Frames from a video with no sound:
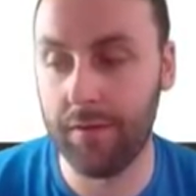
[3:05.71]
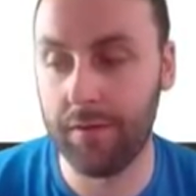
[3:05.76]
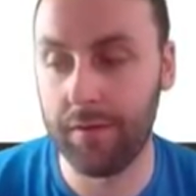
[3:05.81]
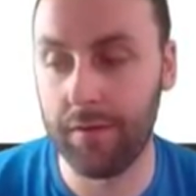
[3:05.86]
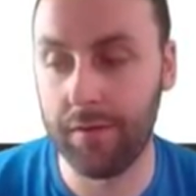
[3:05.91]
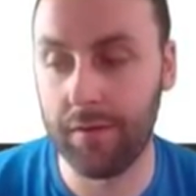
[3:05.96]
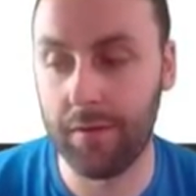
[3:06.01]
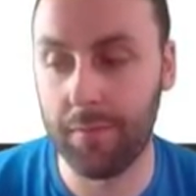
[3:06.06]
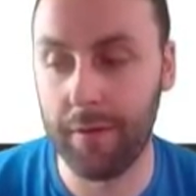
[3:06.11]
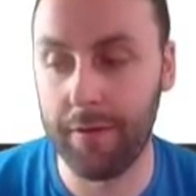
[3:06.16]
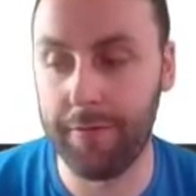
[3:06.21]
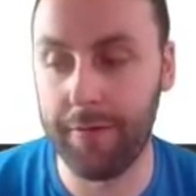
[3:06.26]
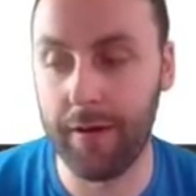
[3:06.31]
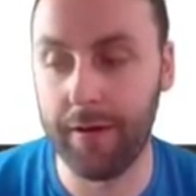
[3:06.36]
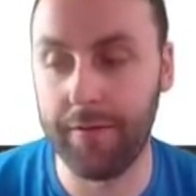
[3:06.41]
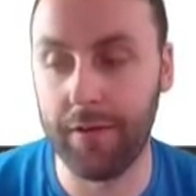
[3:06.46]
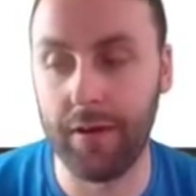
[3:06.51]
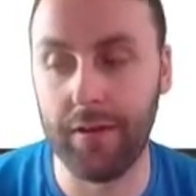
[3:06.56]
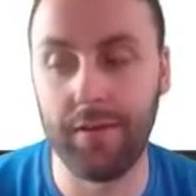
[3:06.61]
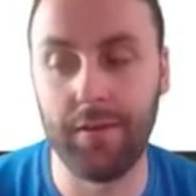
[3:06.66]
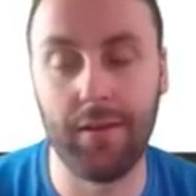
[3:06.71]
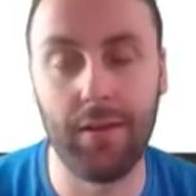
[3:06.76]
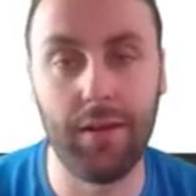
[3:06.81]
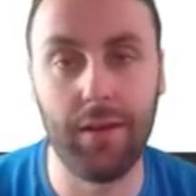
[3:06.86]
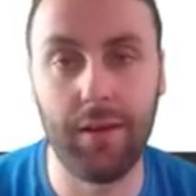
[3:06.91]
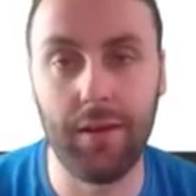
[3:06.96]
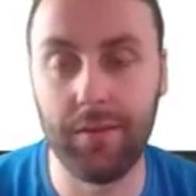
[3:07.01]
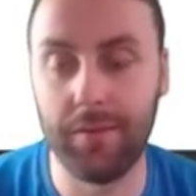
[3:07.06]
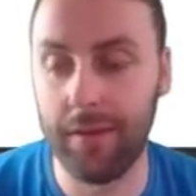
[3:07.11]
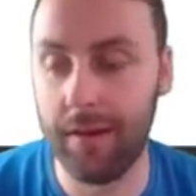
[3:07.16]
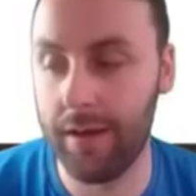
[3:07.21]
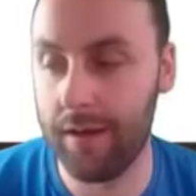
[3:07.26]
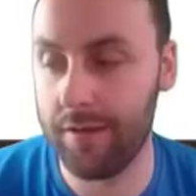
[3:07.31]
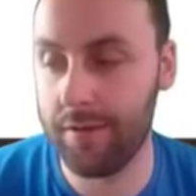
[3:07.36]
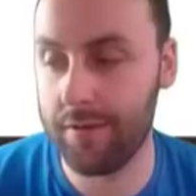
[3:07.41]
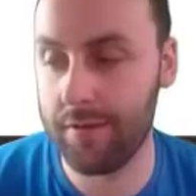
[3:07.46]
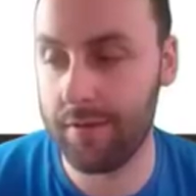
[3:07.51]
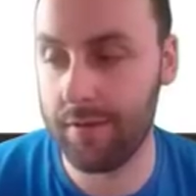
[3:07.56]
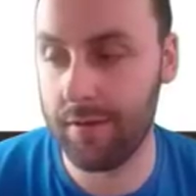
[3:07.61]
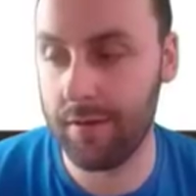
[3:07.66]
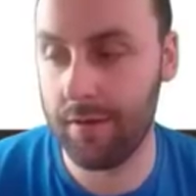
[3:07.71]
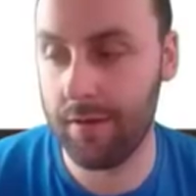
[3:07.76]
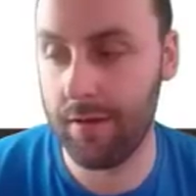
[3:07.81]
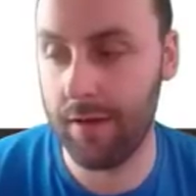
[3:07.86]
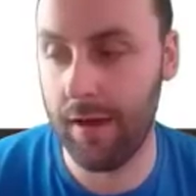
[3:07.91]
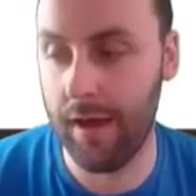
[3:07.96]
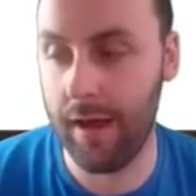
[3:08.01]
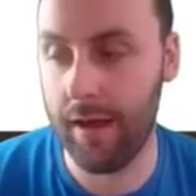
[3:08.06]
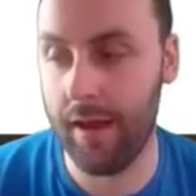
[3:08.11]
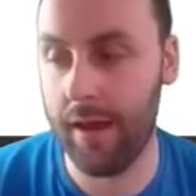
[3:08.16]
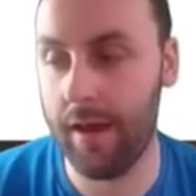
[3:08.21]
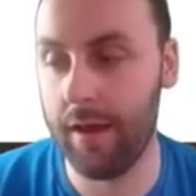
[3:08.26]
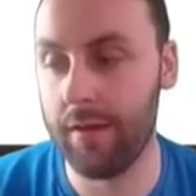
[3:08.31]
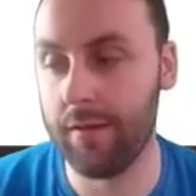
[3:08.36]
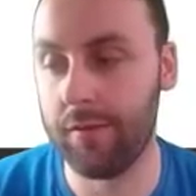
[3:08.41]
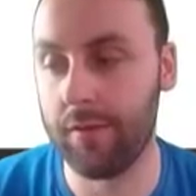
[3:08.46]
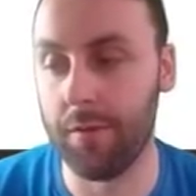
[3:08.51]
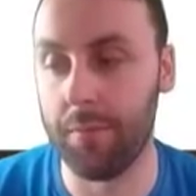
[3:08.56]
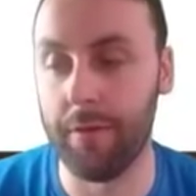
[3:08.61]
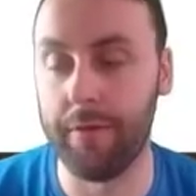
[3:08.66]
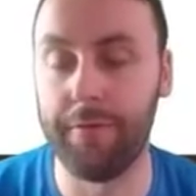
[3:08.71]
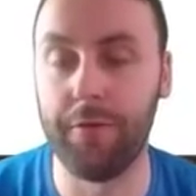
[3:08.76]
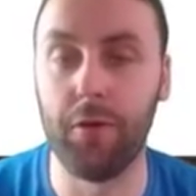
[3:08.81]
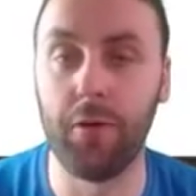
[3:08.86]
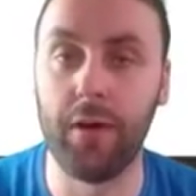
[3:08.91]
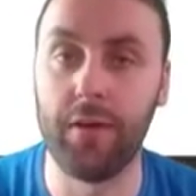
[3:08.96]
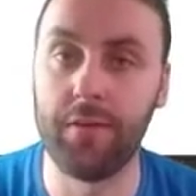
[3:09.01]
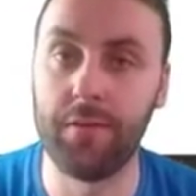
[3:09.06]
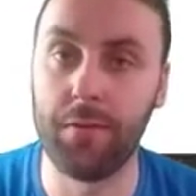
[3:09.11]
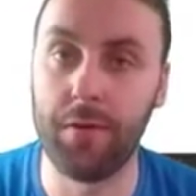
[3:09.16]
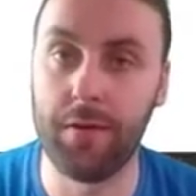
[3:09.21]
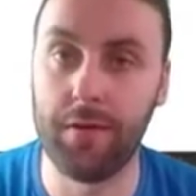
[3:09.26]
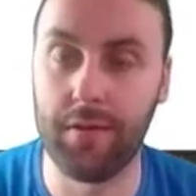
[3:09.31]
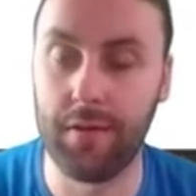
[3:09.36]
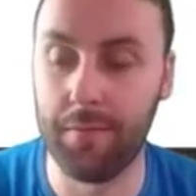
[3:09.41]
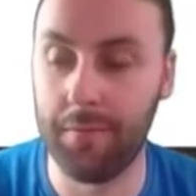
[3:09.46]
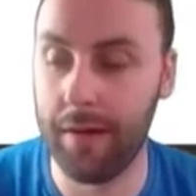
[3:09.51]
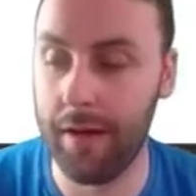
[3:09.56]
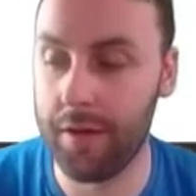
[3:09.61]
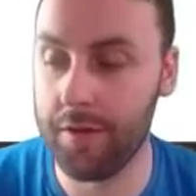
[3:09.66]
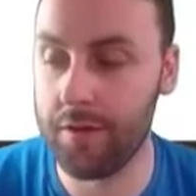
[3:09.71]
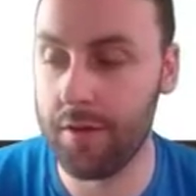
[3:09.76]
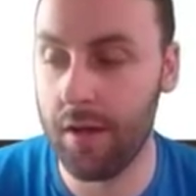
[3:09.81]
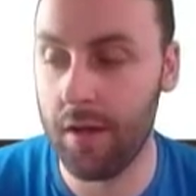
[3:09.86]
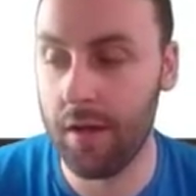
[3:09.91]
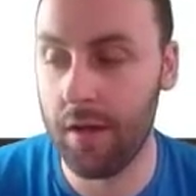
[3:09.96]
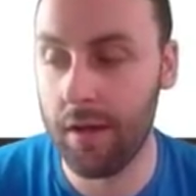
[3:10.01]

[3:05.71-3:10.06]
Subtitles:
So it's got my 5.19 that is matched, and then it's got my 4.81 that is unmatched.